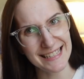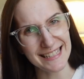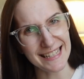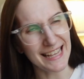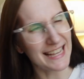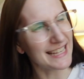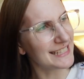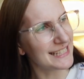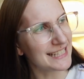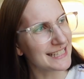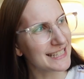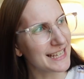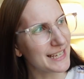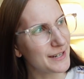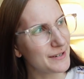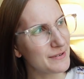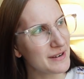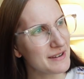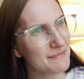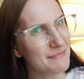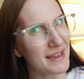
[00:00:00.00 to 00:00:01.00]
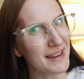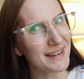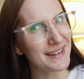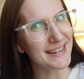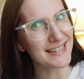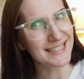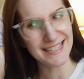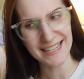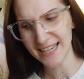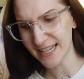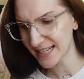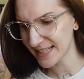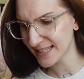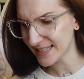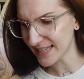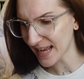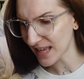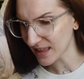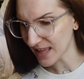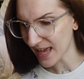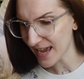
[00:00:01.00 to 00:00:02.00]
Is this gonna work better? Is it gonna
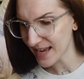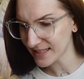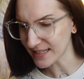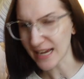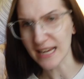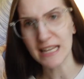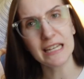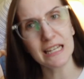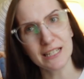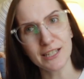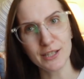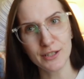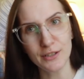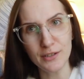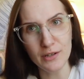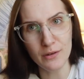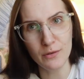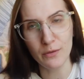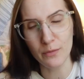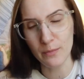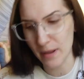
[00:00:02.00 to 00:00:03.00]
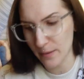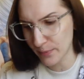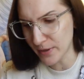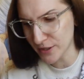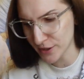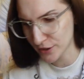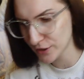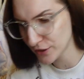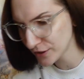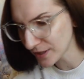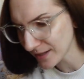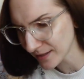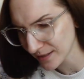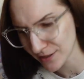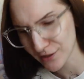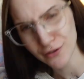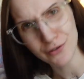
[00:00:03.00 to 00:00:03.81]
stay light? I need to do my precious jellies